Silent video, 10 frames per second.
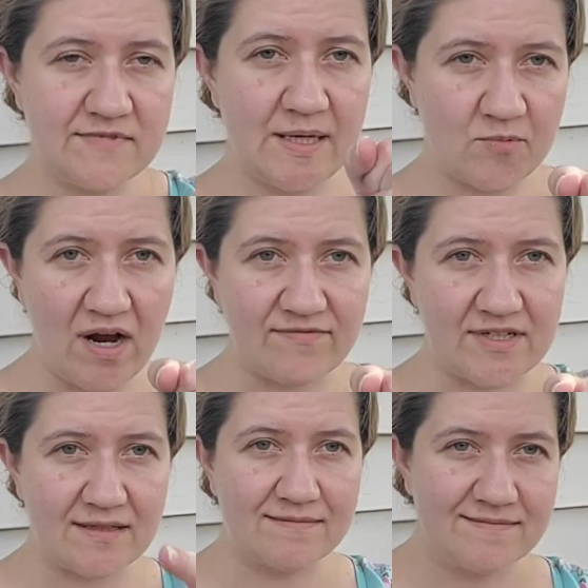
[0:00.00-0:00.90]
Keep
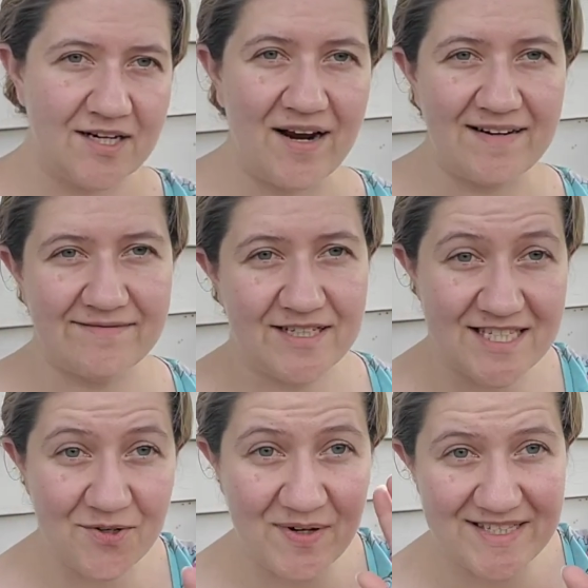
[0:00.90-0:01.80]
crafting. All right, I'll
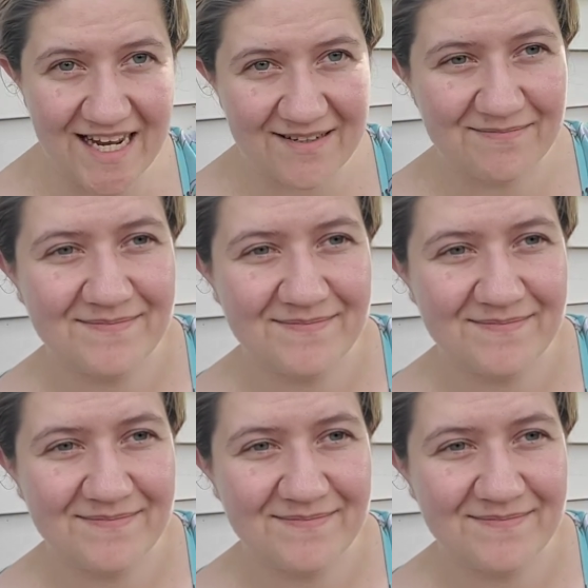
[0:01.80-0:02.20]
see you Wednesday.